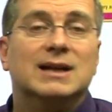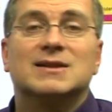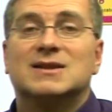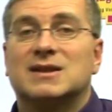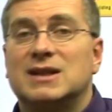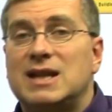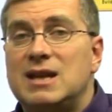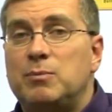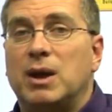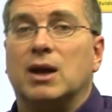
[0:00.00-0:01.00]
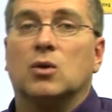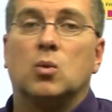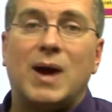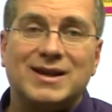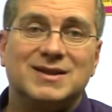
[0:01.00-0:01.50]
Sleeping,
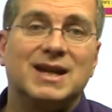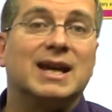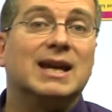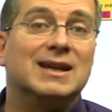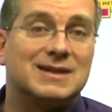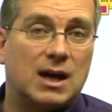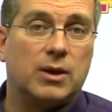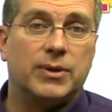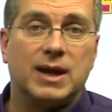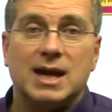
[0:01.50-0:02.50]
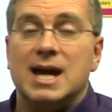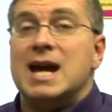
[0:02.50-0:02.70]
resting is healthy.